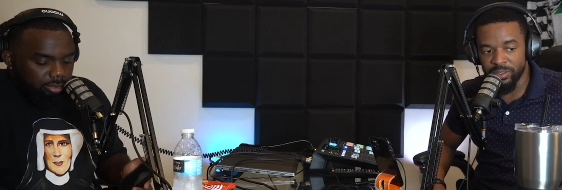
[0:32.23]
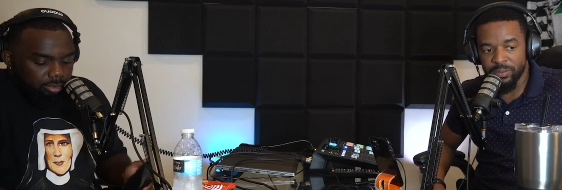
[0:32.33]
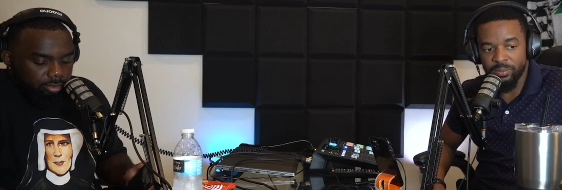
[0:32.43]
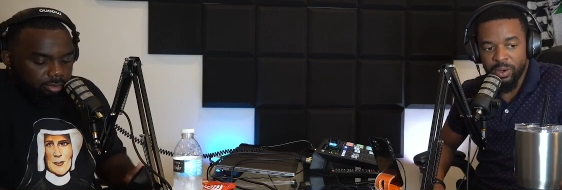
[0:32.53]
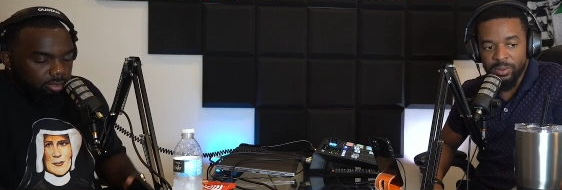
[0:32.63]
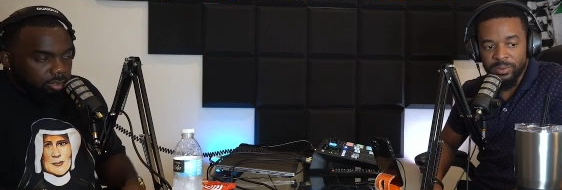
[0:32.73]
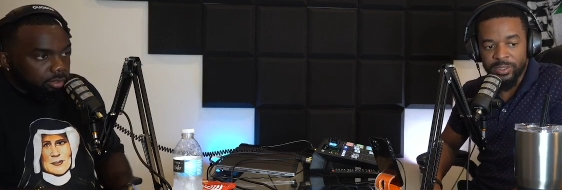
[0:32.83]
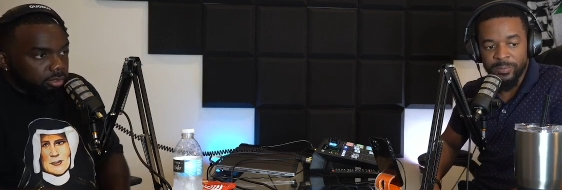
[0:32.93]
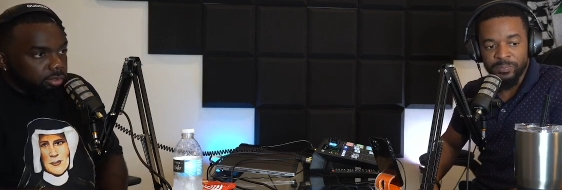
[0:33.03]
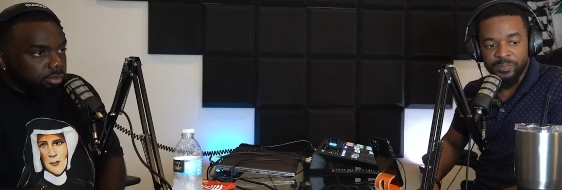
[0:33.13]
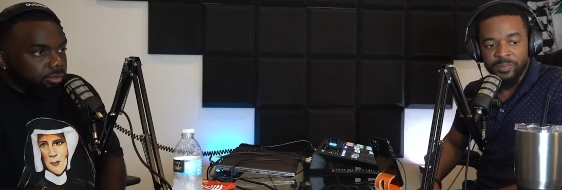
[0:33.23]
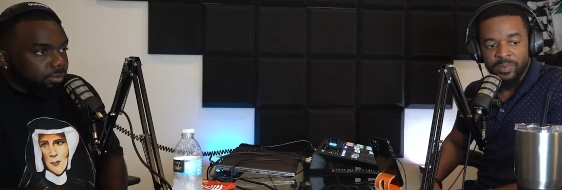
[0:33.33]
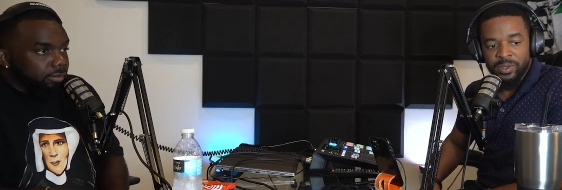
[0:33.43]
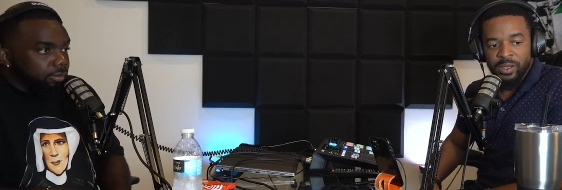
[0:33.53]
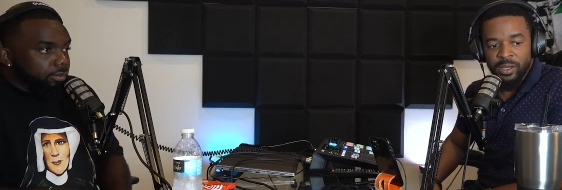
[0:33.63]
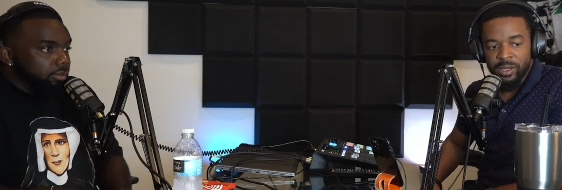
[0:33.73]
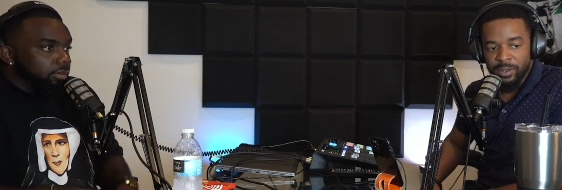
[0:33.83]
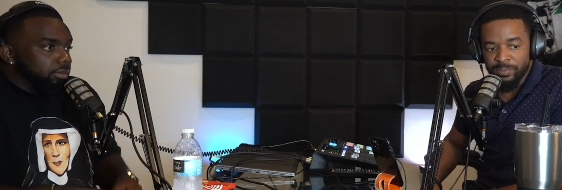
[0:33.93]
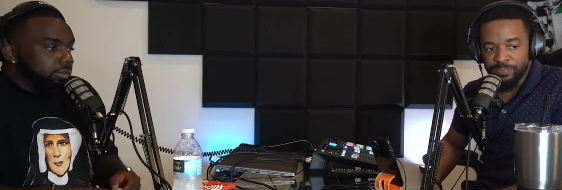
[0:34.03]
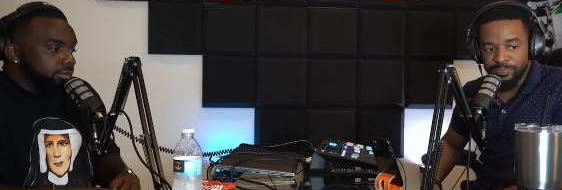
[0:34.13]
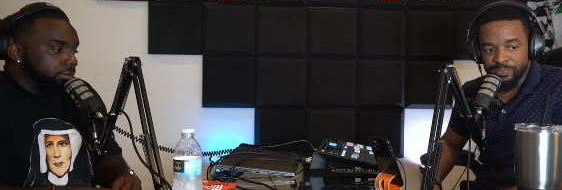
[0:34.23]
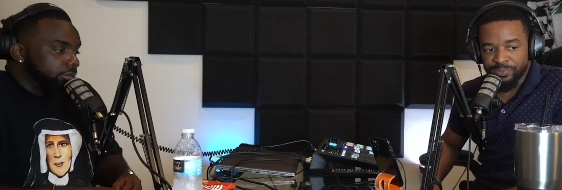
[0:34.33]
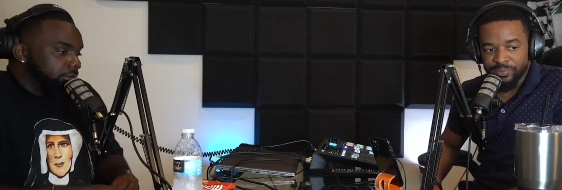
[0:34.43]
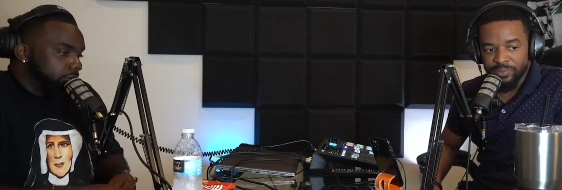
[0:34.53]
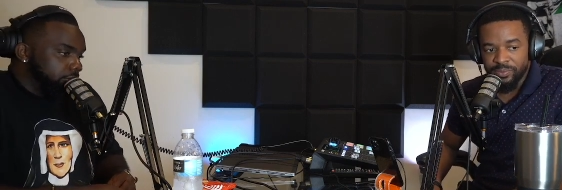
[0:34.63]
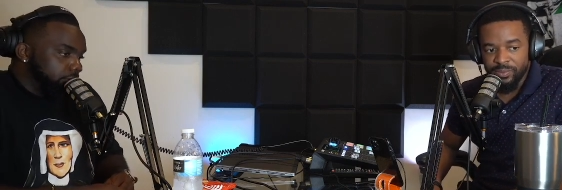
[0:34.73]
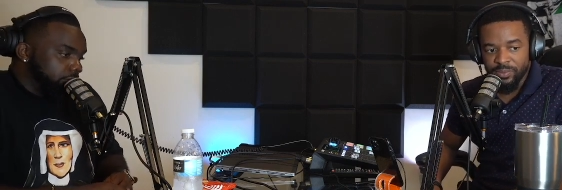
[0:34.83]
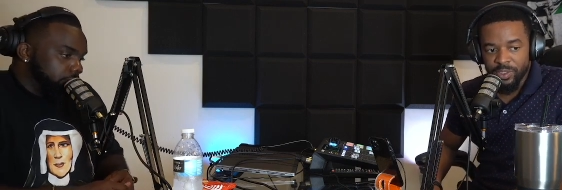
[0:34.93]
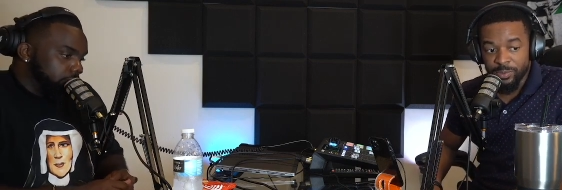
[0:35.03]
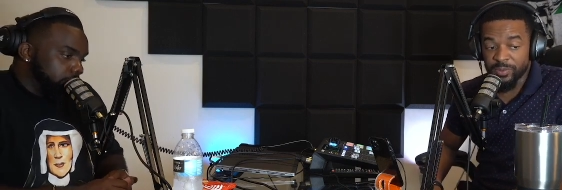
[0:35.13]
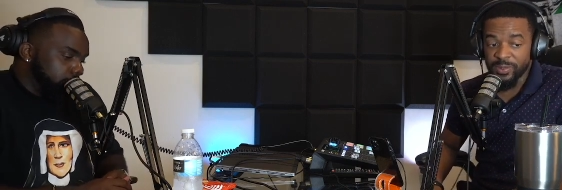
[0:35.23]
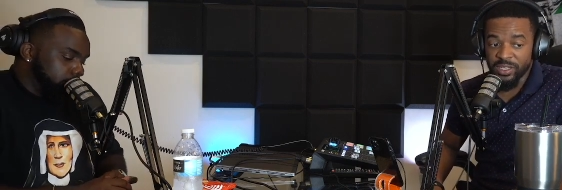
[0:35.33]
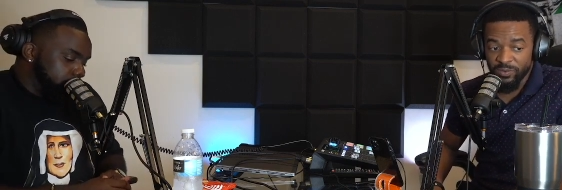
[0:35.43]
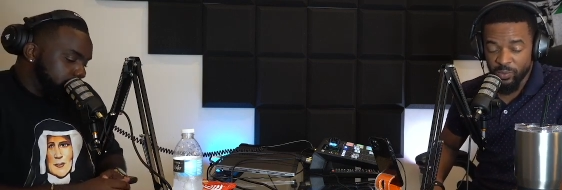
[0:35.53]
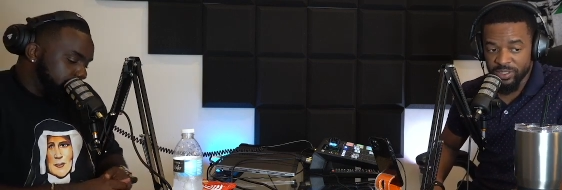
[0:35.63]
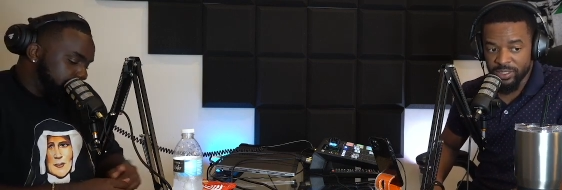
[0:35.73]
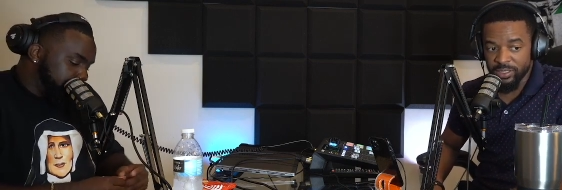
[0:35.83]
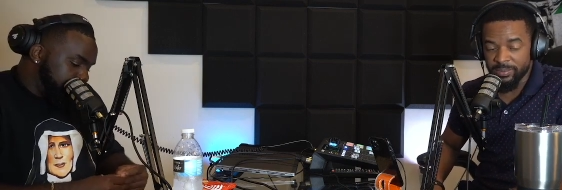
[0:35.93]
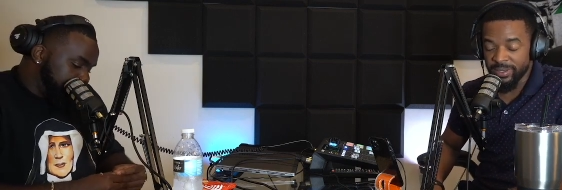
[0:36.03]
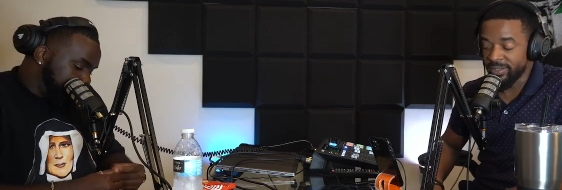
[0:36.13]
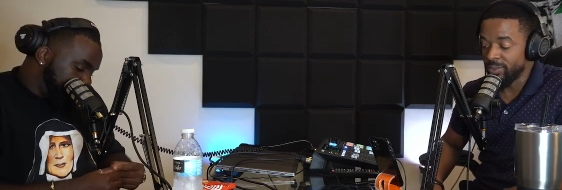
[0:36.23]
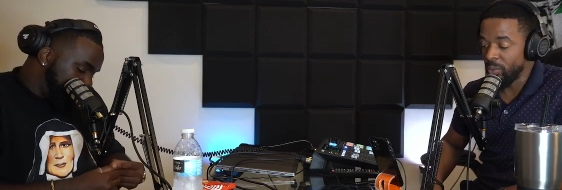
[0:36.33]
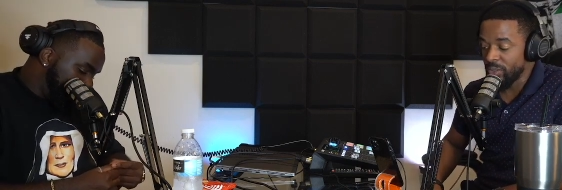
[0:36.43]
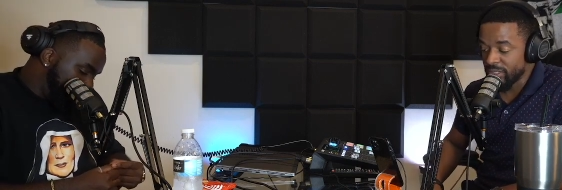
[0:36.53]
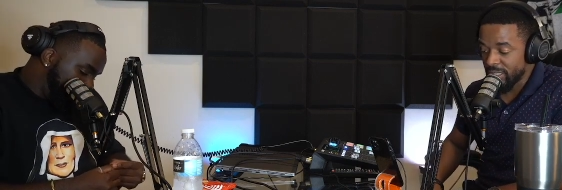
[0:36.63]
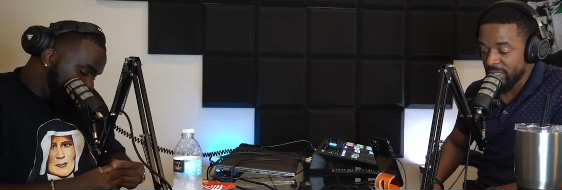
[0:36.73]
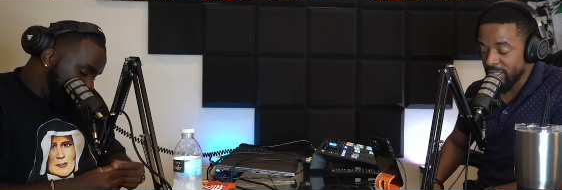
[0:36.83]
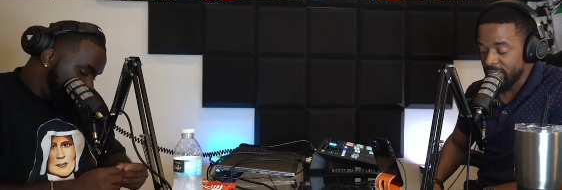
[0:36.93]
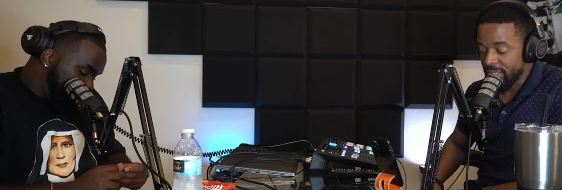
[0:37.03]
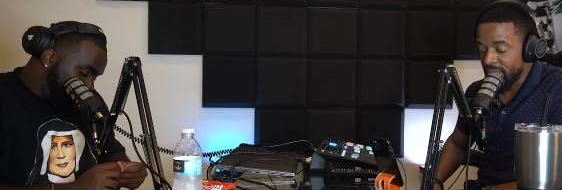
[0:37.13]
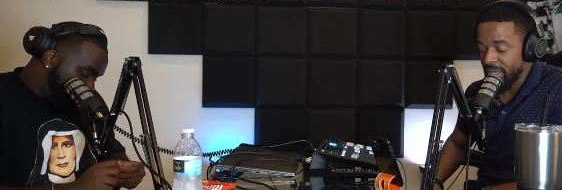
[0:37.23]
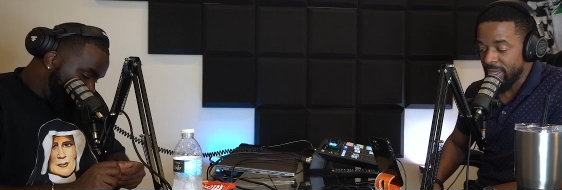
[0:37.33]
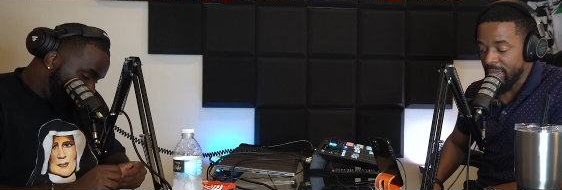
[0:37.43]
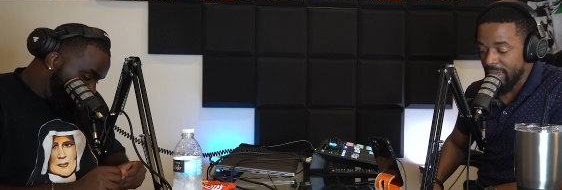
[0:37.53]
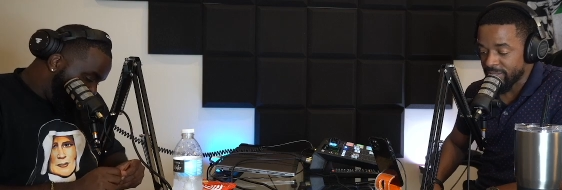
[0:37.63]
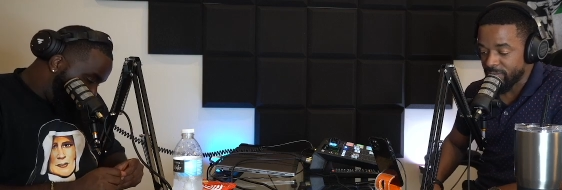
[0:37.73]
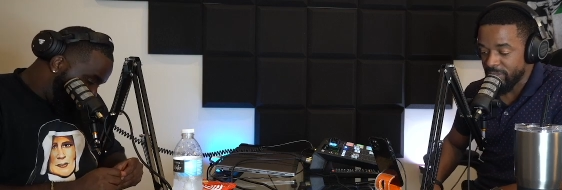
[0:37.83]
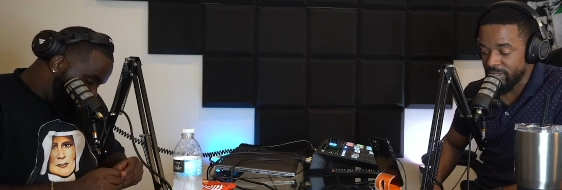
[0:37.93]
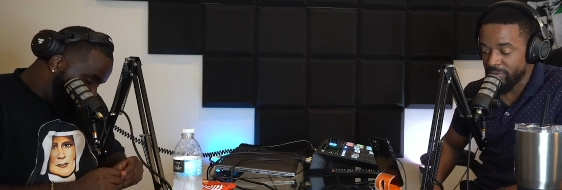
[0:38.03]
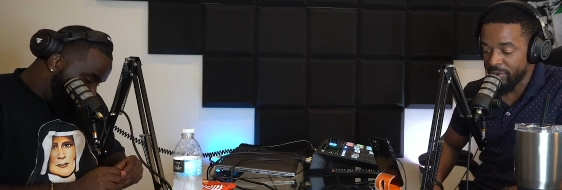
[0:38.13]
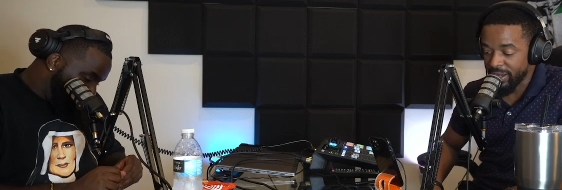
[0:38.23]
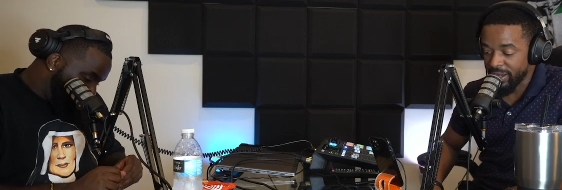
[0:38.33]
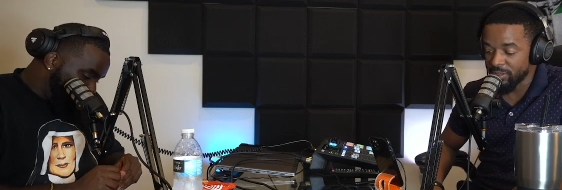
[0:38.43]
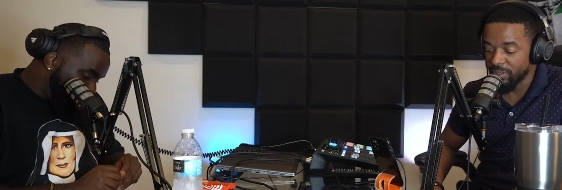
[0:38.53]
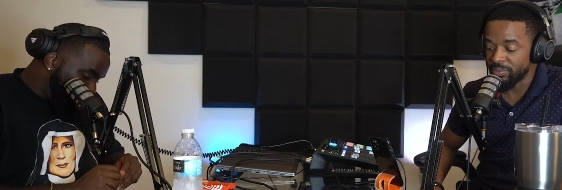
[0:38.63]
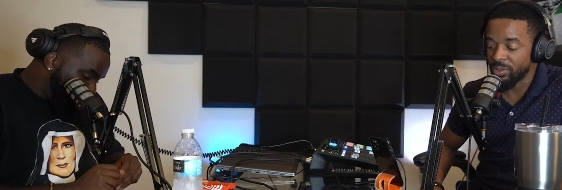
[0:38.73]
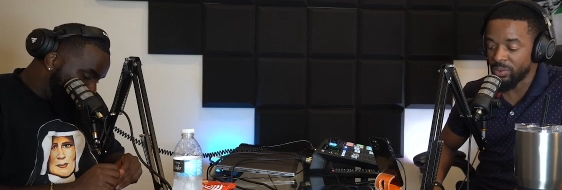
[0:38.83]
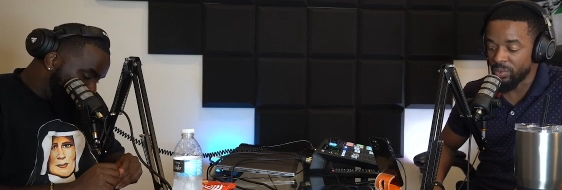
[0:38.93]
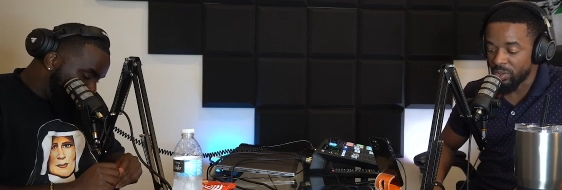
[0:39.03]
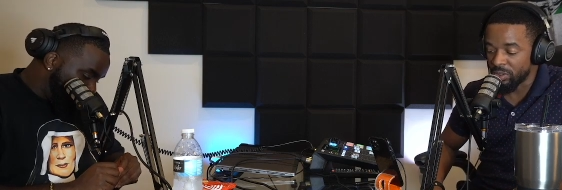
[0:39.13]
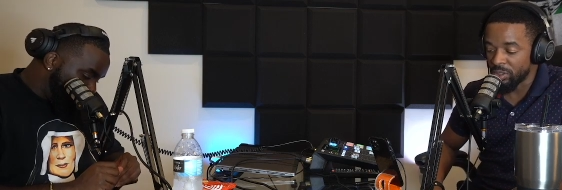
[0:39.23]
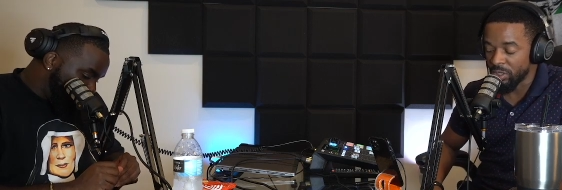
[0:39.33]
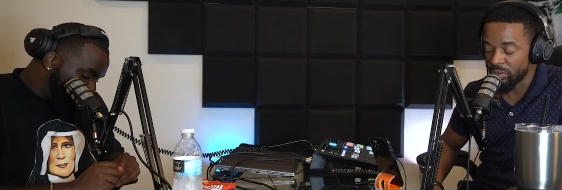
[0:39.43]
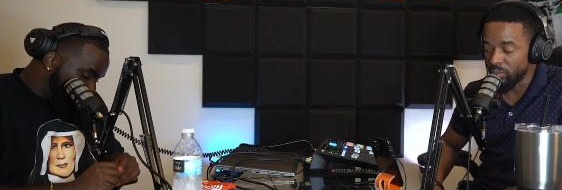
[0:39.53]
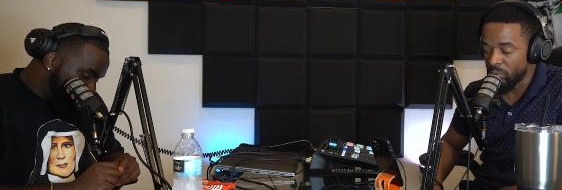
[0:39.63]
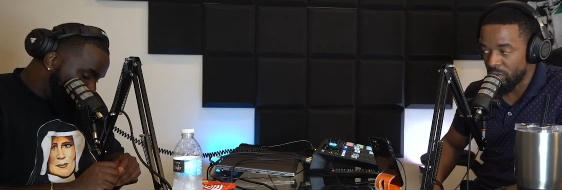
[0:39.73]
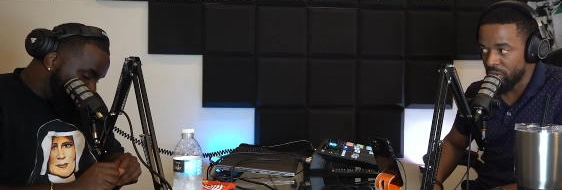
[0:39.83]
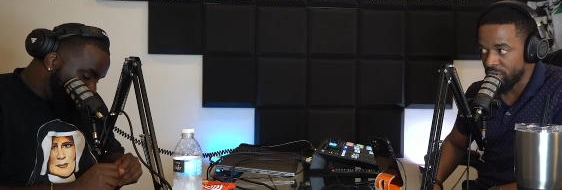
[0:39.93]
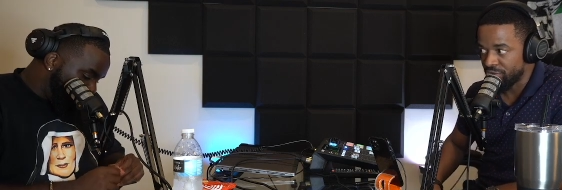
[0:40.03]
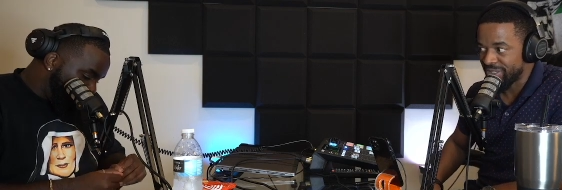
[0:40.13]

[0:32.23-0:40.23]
Speaker 1: probably. Um, but speaking of Wizkid, man, Wizkid has been rising up the one hot 100